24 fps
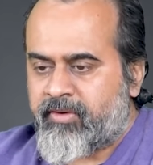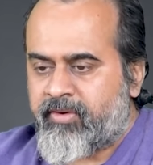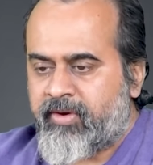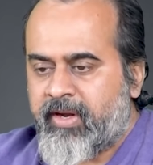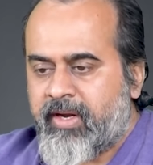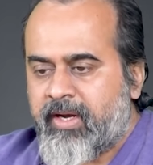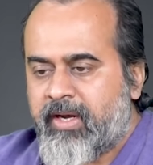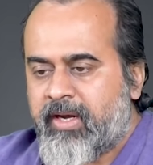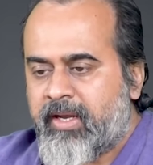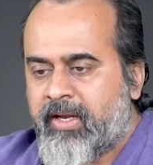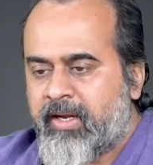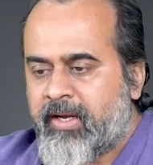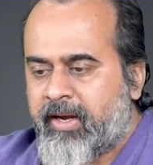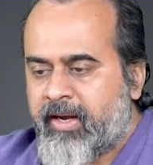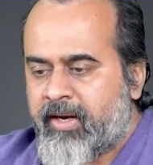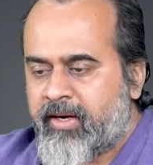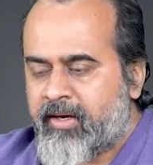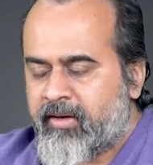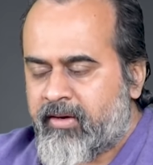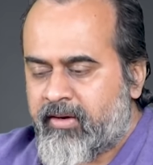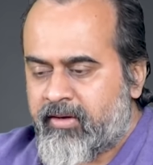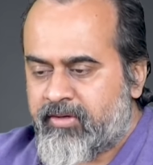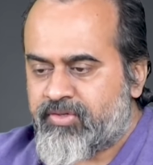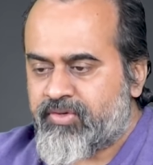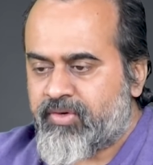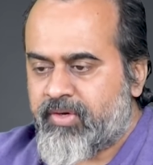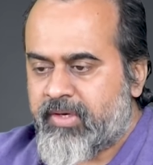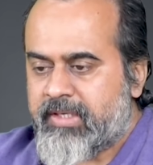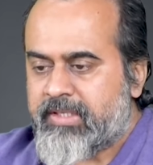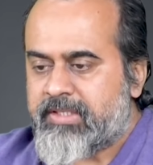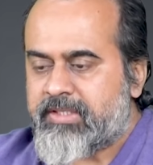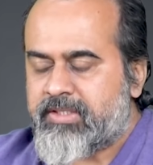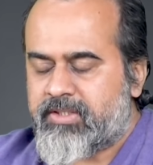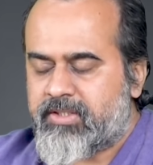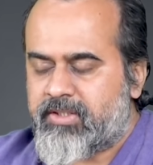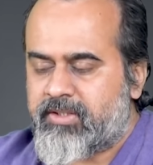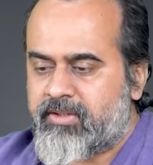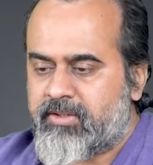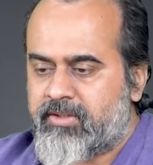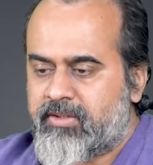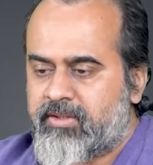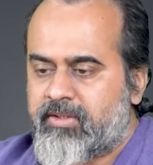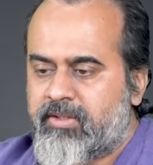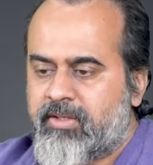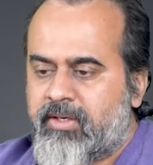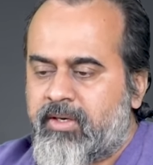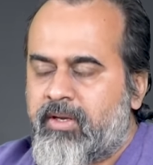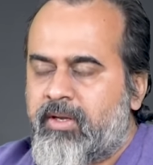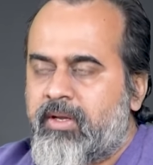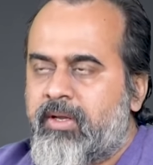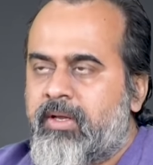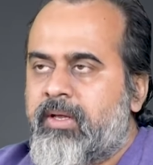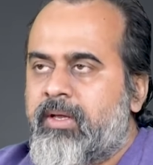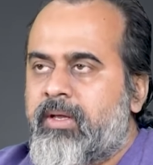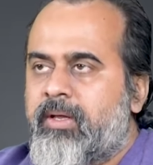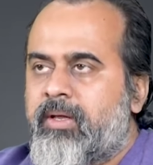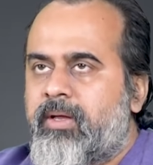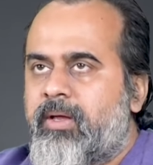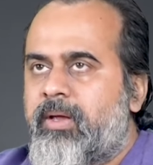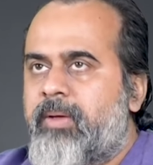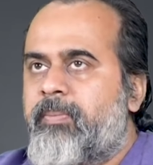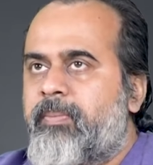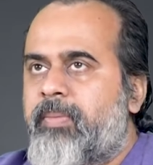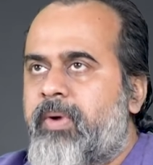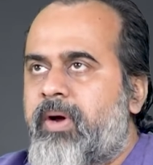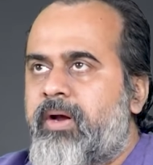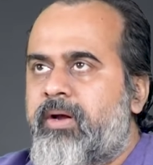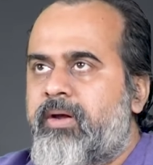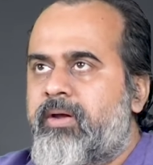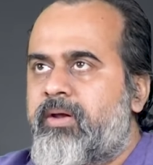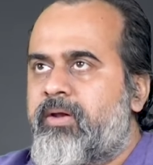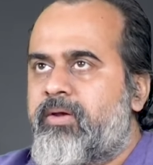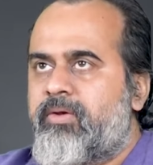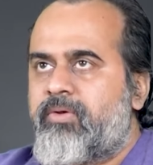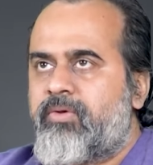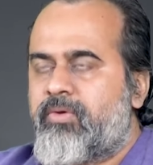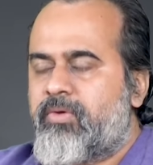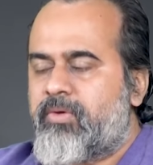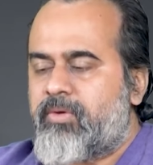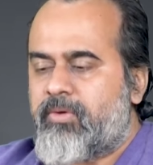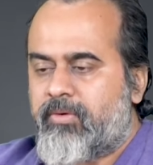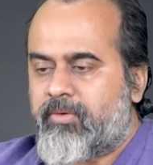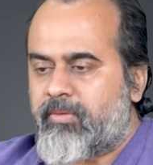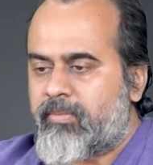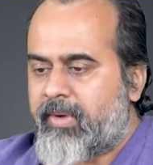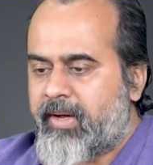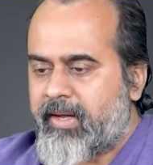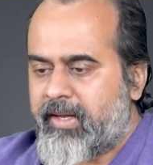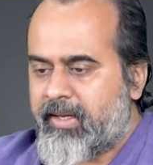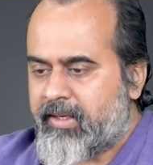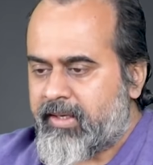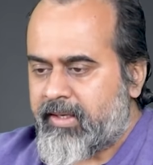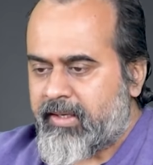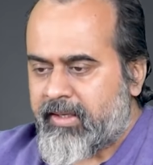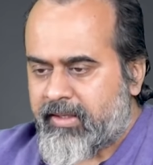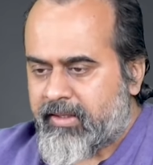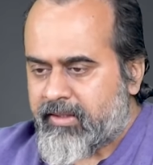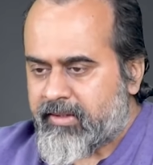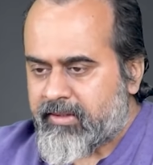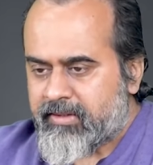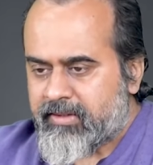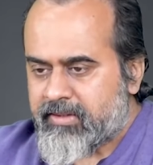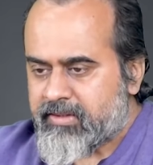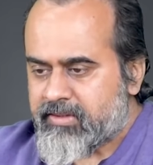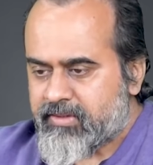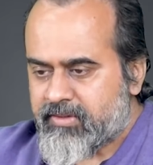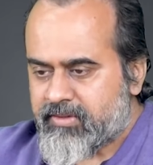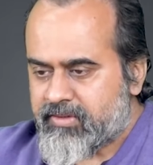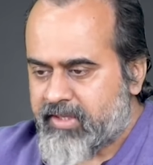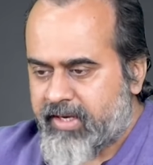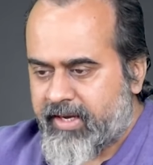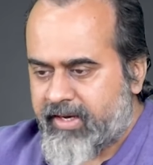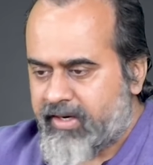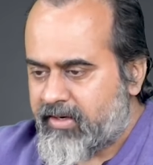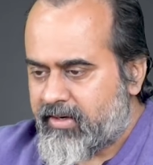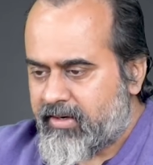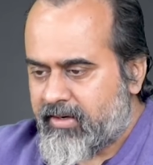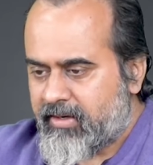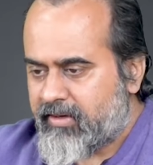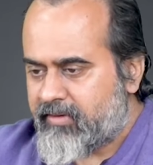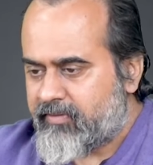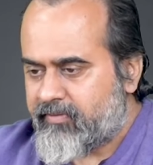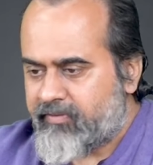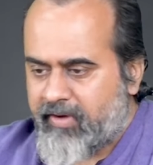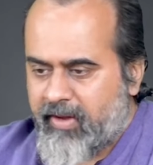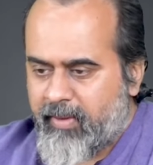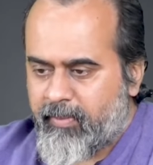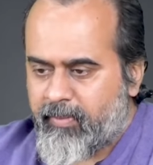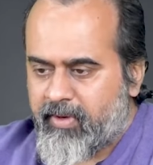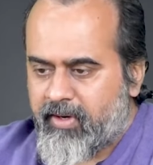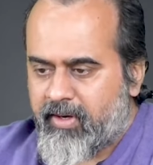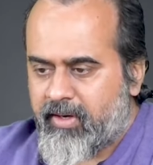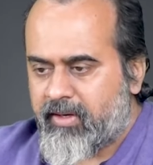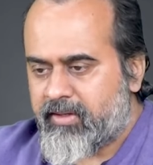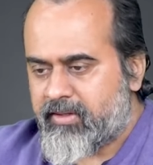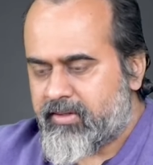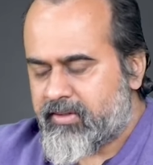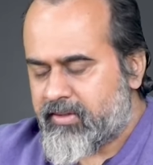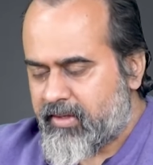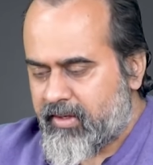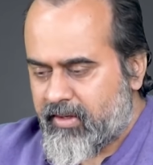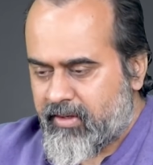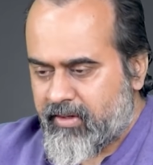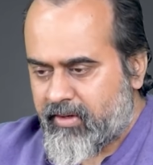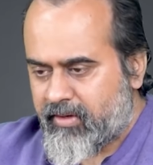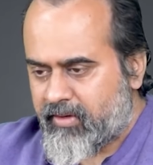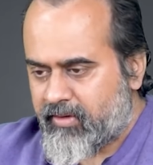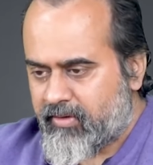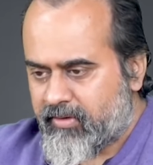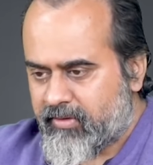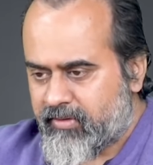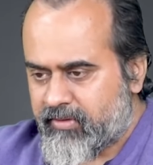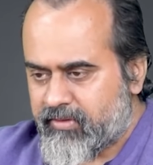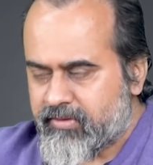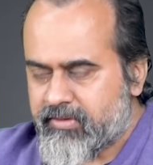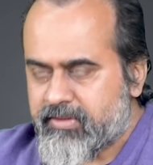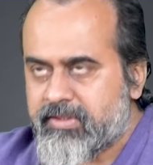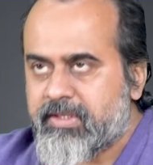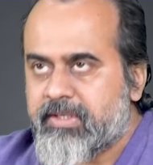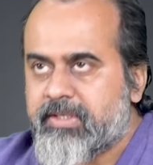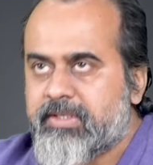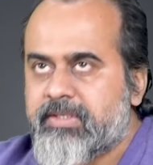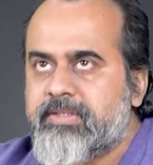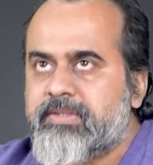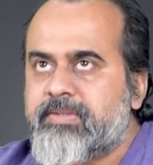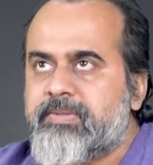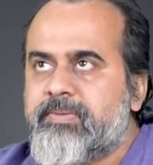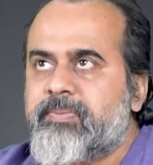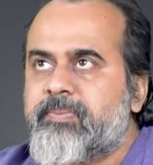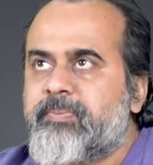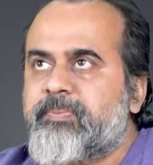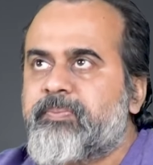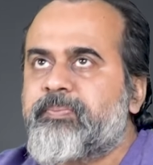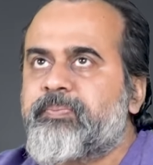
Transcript: training and education imparted to you by the society family and all those things